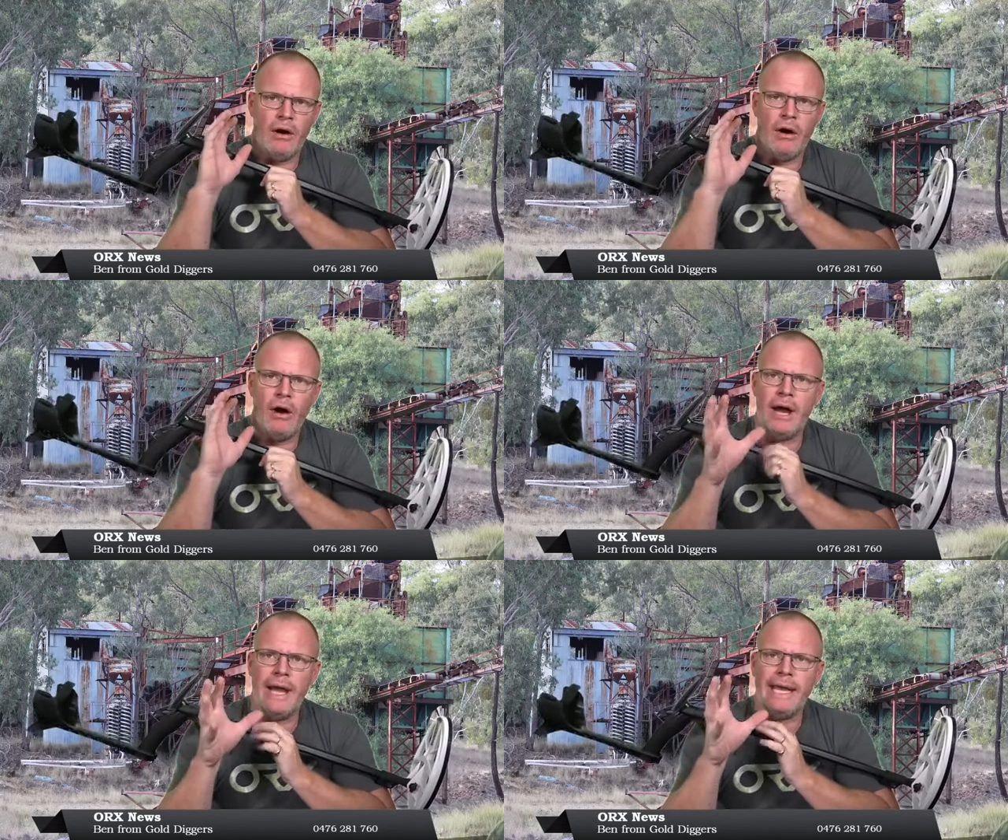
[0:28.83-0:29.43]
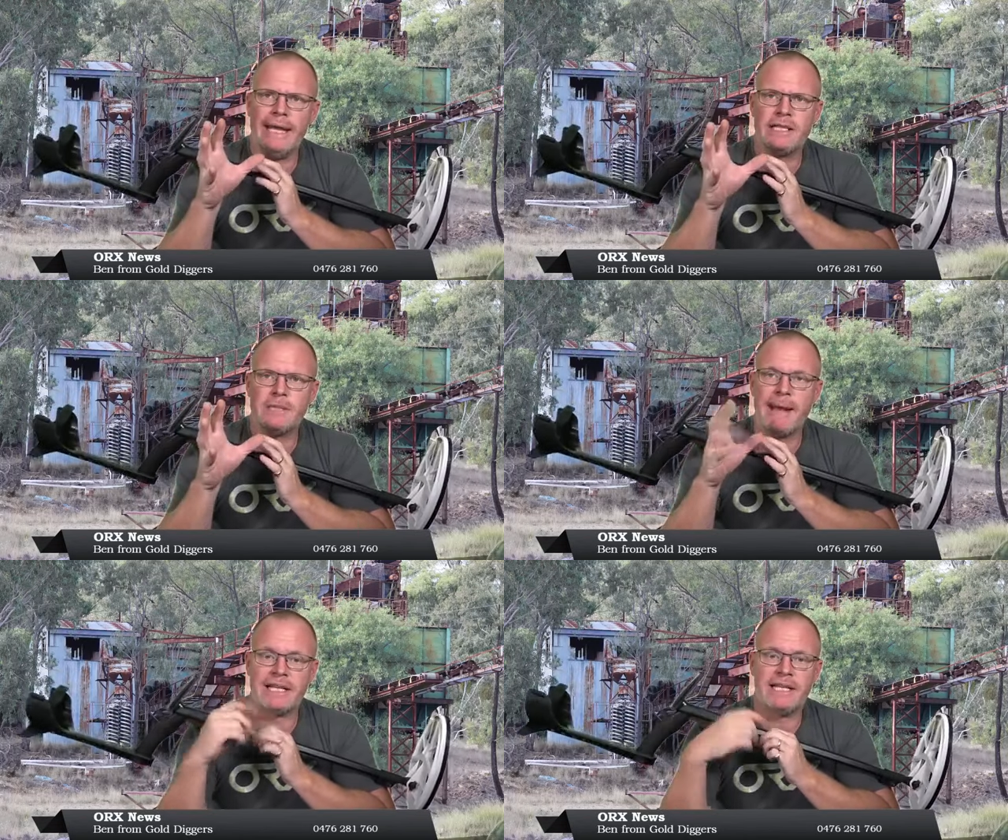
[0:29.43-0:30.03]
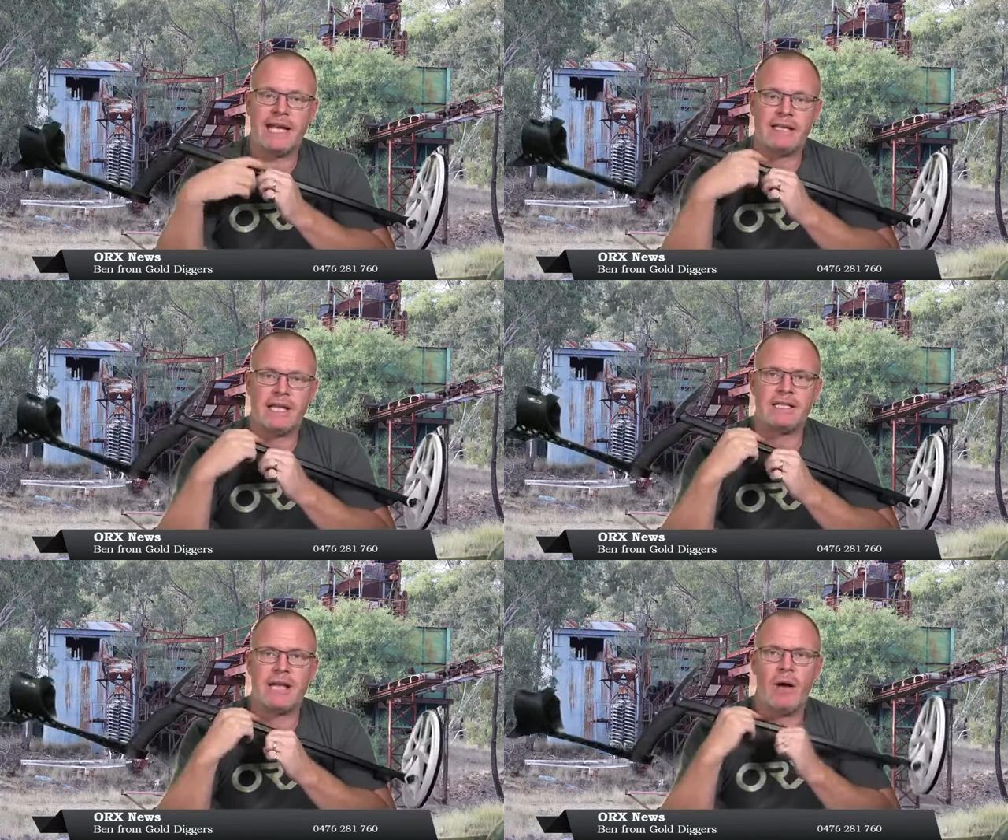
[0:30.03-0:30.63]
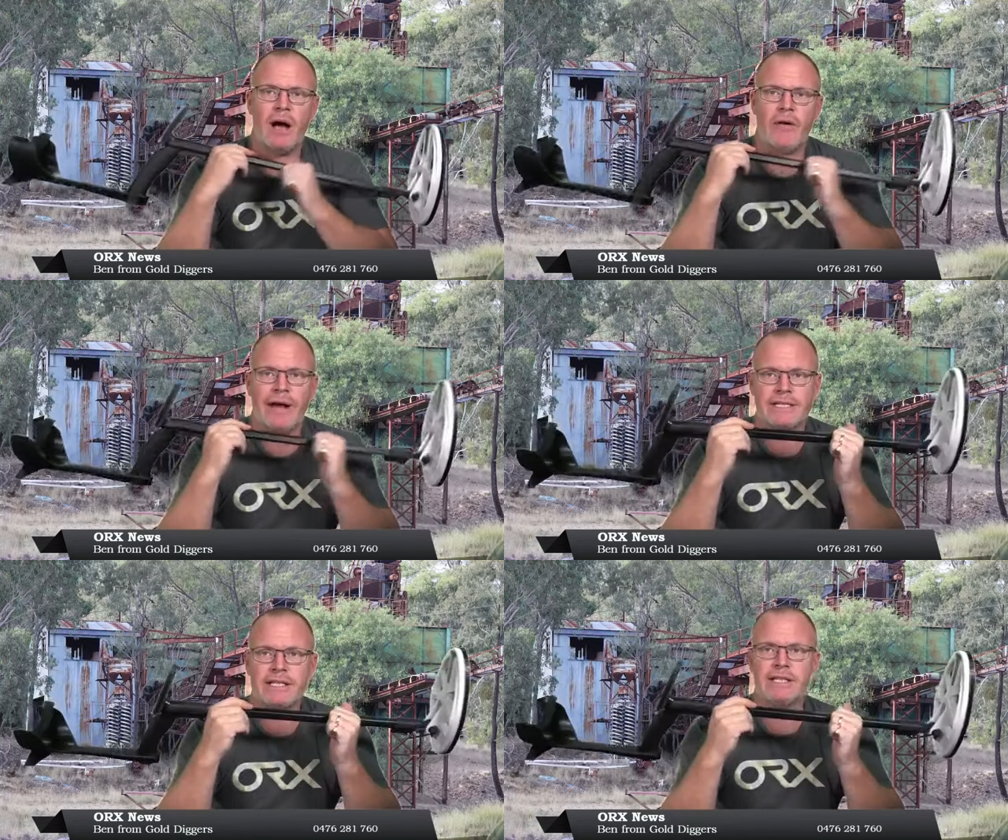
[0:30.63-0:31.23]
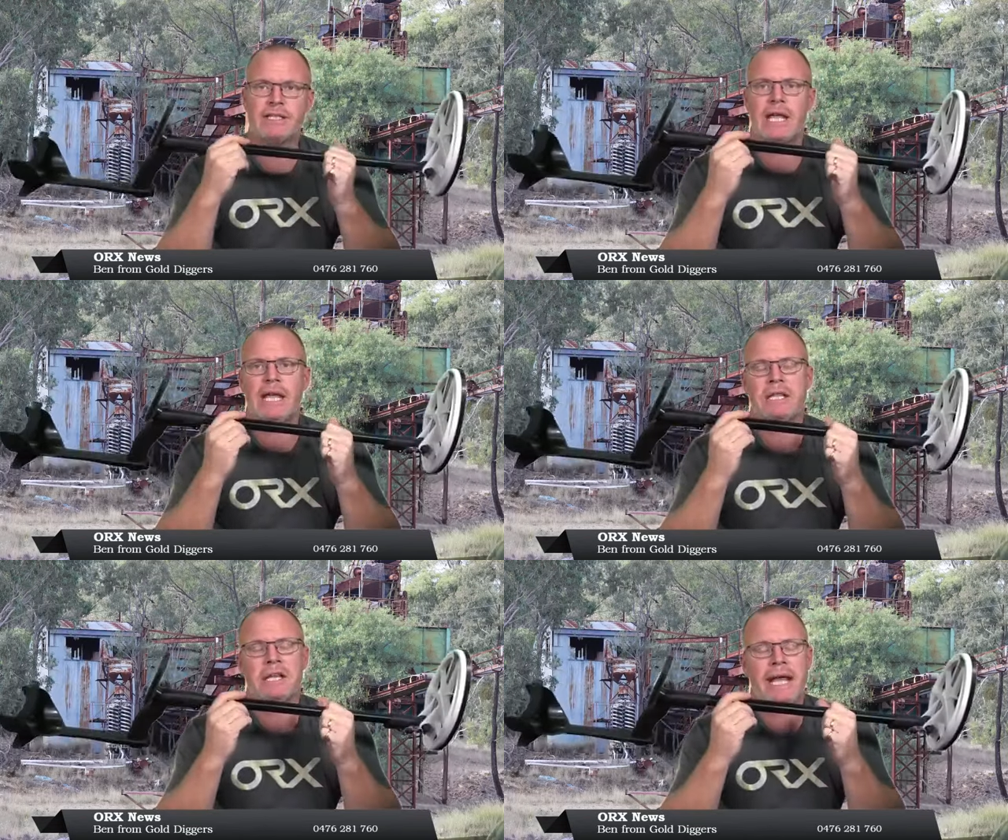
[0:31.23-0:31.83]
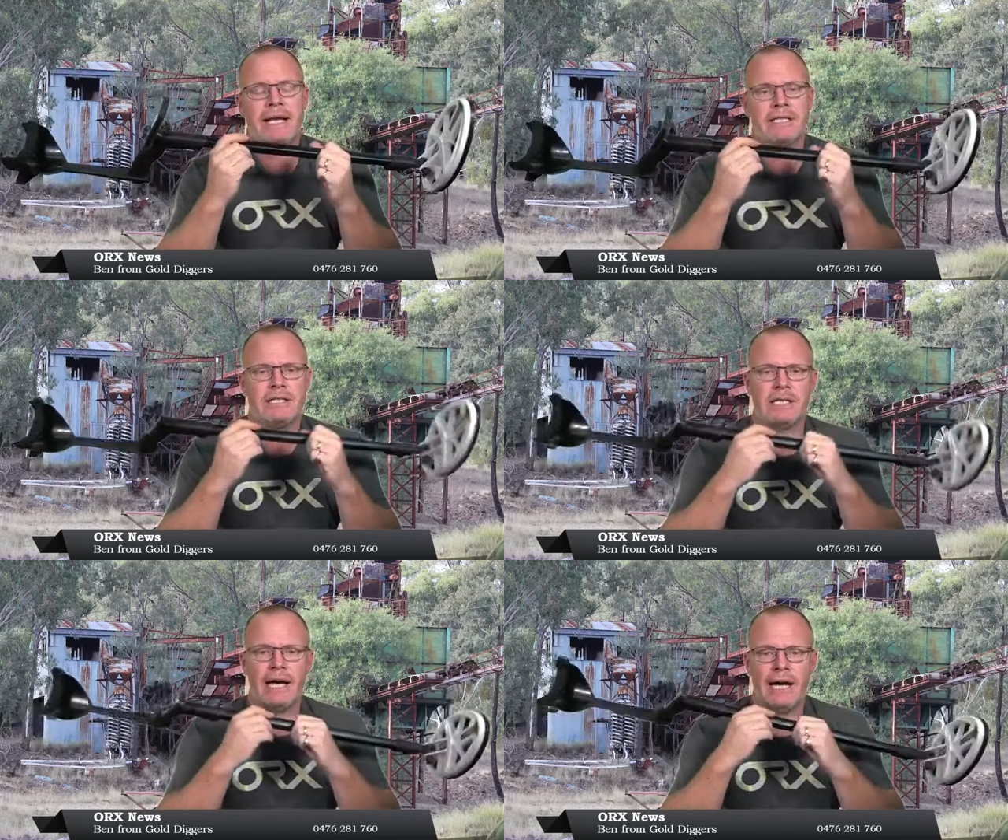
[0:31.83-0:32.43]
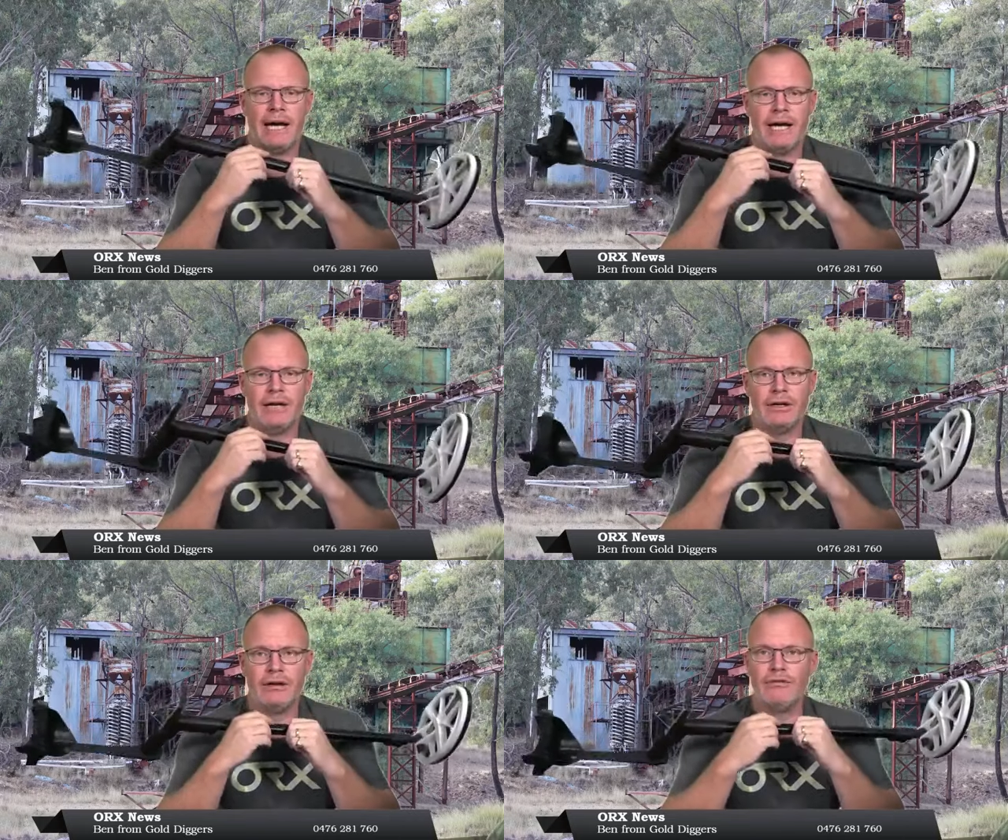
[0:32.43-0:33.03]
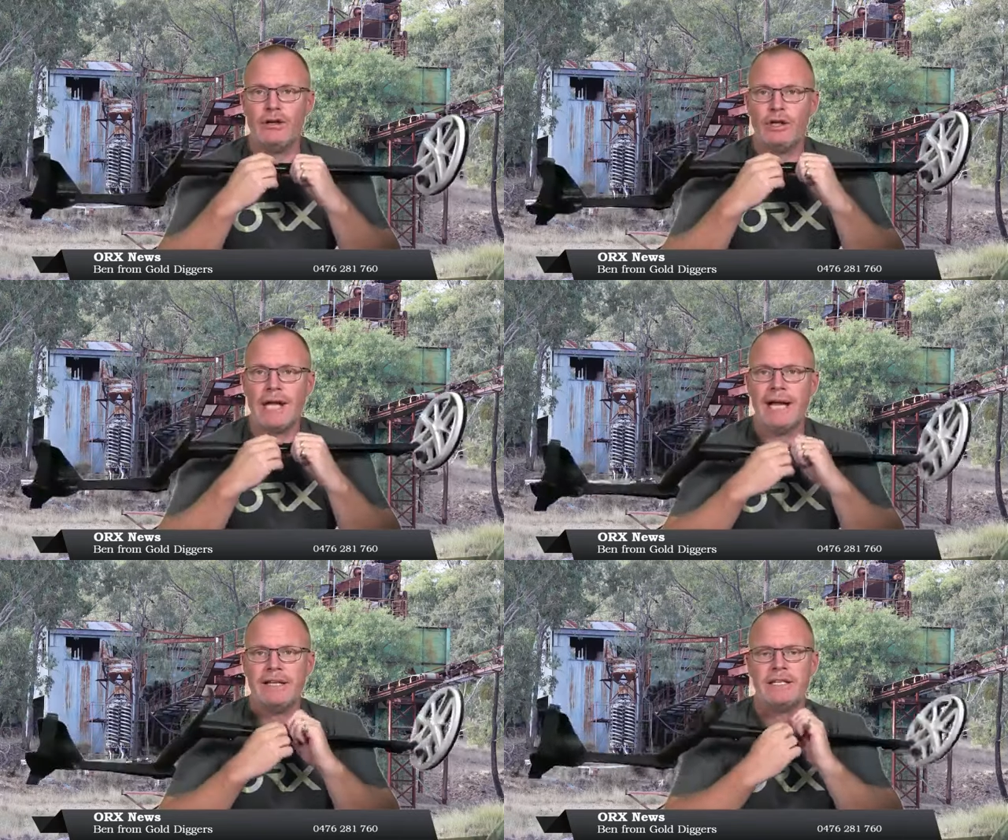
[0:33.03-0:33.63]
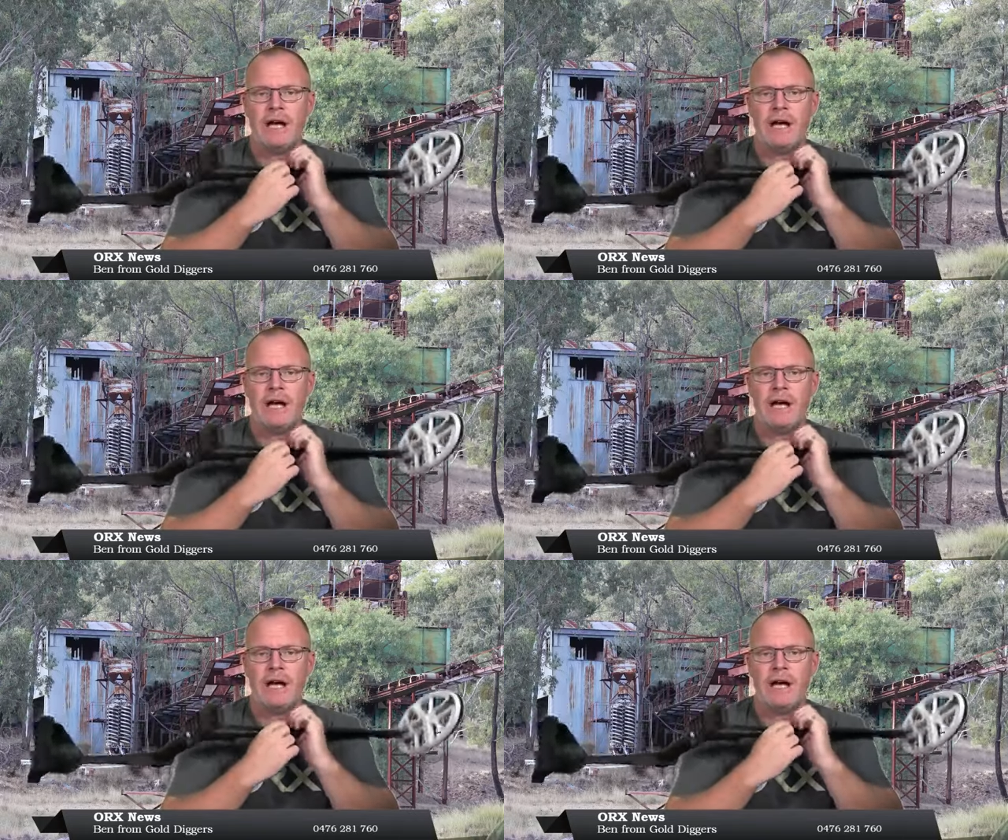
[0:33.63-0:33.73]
I expect to get these ORXs in the next few days.